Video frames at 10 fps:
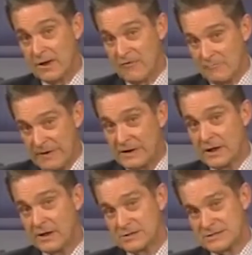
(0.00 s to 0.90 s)
of mental
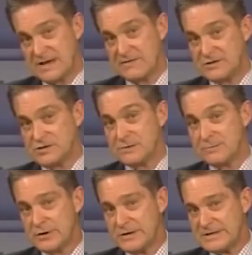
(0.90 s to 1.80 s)
health savvy
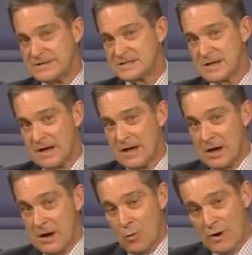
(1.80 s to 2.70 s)
GPs
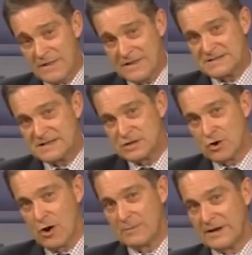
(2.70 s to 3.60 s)
one of the things that isn't
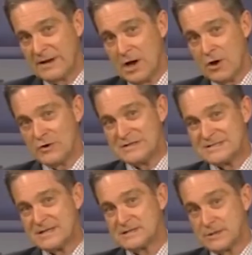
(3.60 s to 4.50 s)
commonly known is
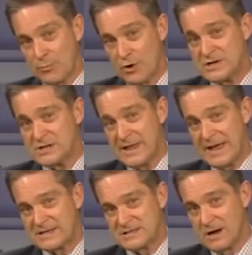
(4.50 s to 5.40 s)
that depression and
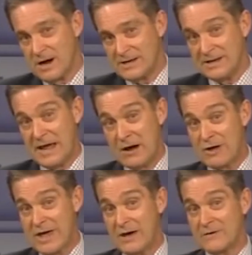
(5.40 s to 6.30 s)
anxiety now
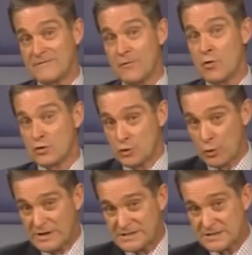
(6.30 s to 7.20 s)
account for
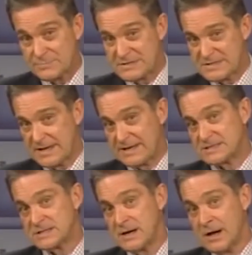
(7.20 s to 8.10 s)

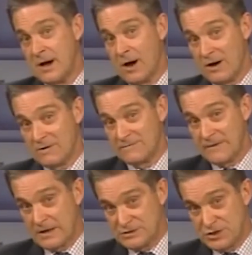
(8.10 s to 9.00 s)
26% of
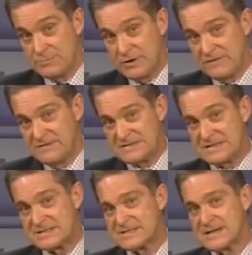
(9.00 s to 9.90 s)
GP
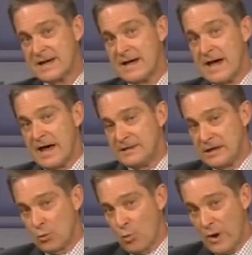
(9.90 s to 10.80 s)
visits. And
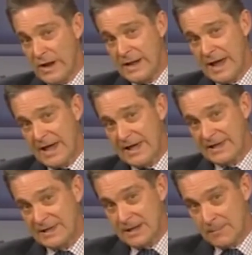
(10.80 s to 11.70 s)
yet, when
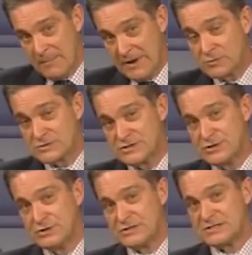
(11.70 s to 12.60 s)
a medical student